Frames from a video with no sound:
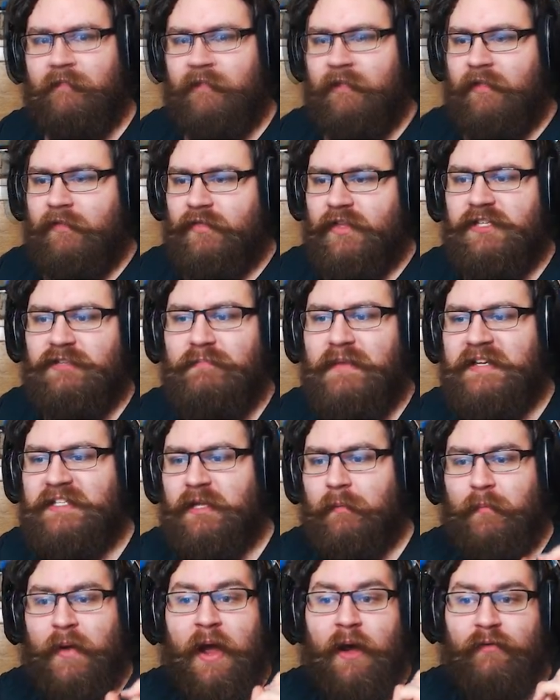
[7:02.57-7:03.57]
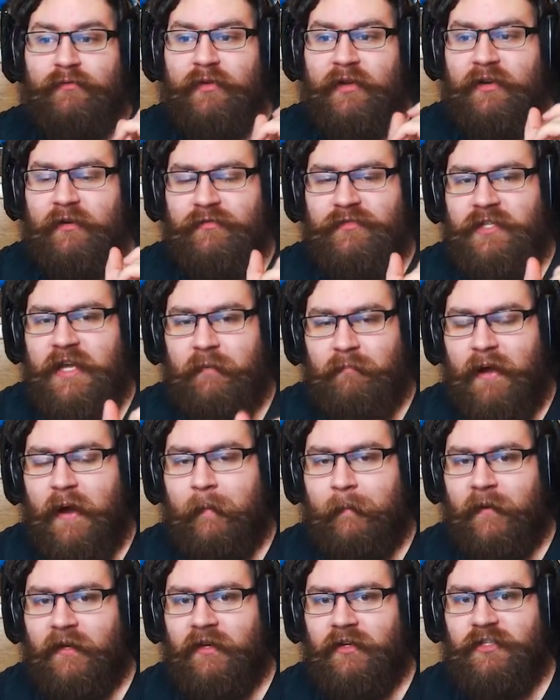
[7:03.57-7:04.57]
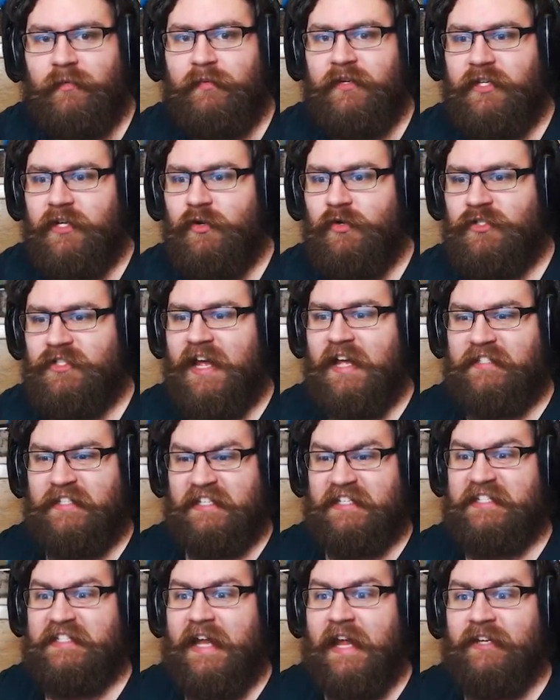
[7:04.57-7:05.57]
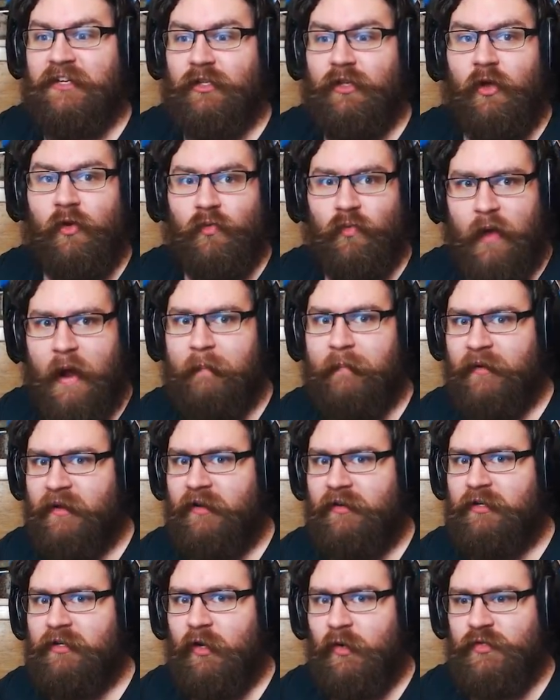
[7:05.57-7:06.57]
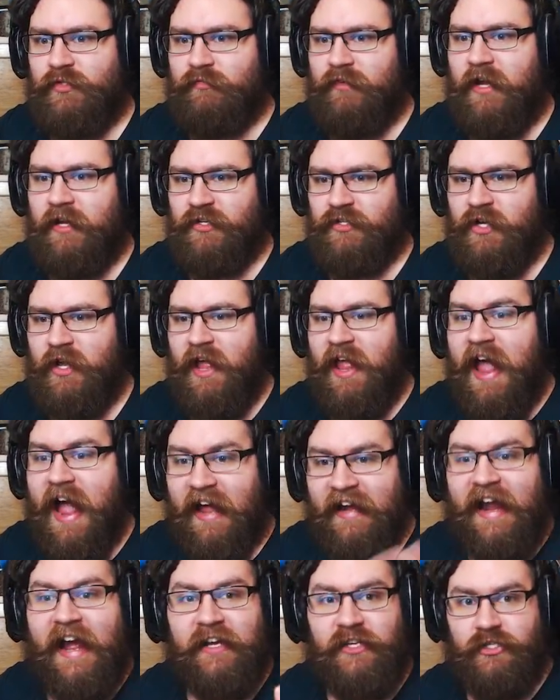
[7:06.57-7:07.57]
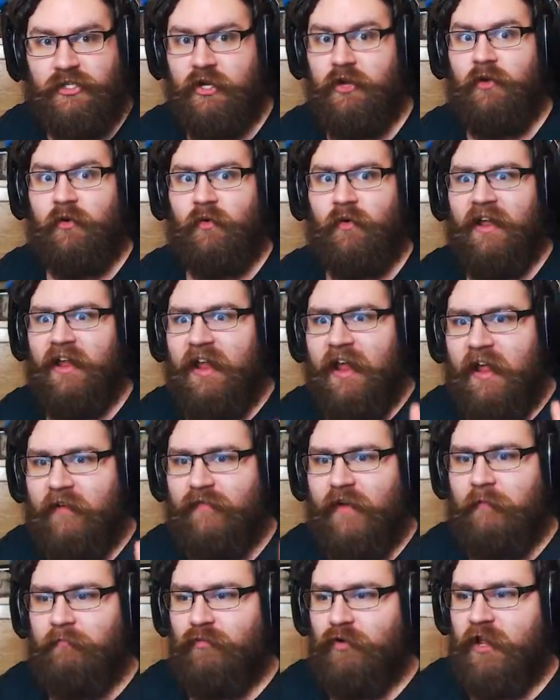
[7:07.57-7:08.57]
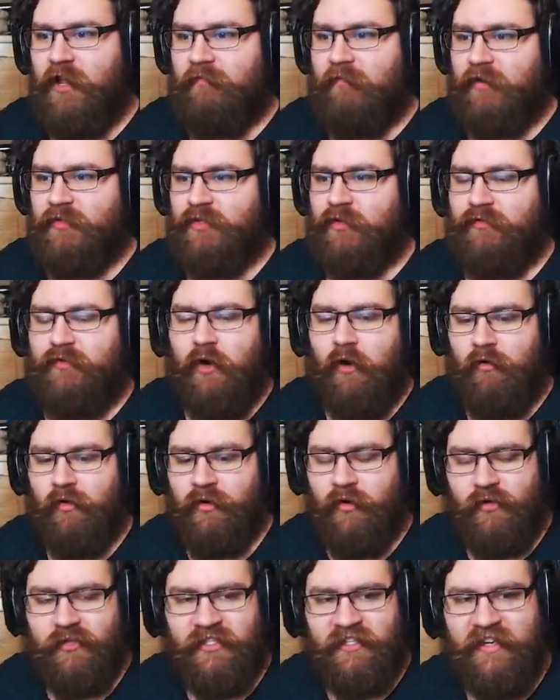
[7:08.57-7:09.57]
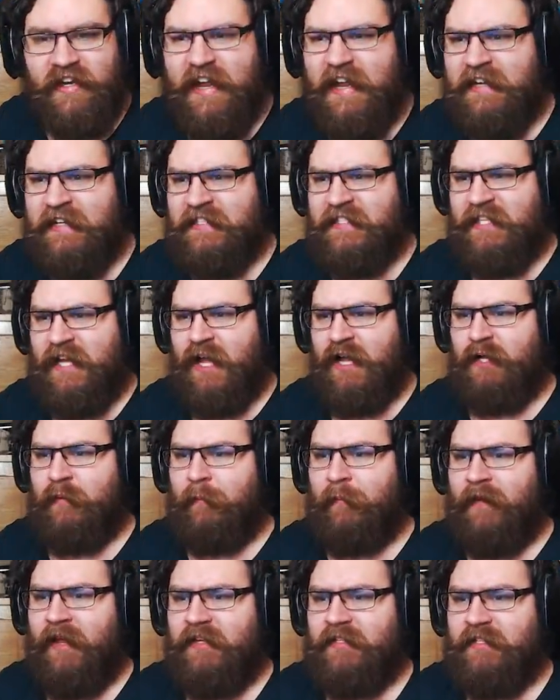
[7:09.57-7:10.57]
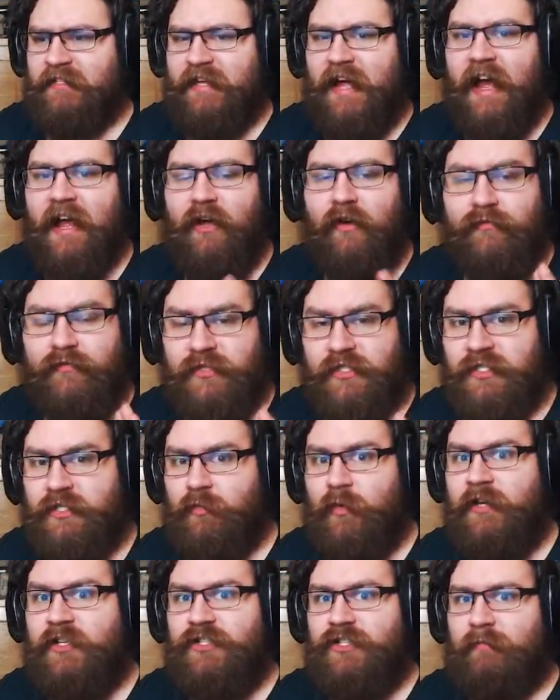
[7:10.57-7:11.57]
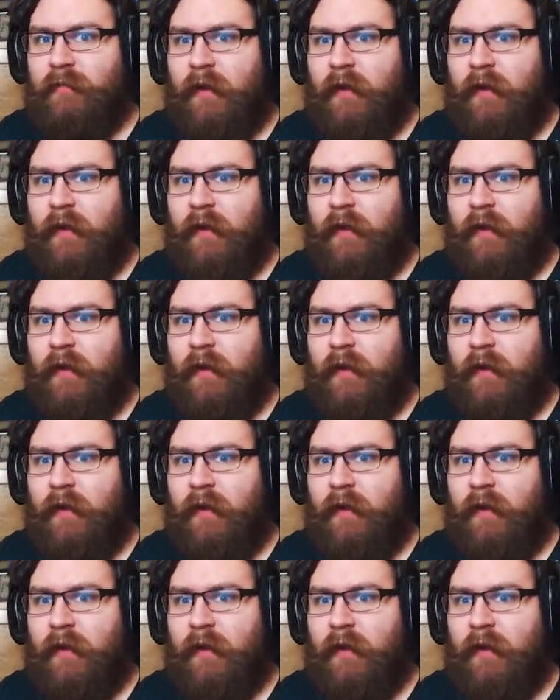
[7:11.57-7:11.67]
This makes it powerful enough, in my opinion, to be used as a standalone weapon at close range. And I do. If I'm running around sort of corridors and inside places, I often switch to my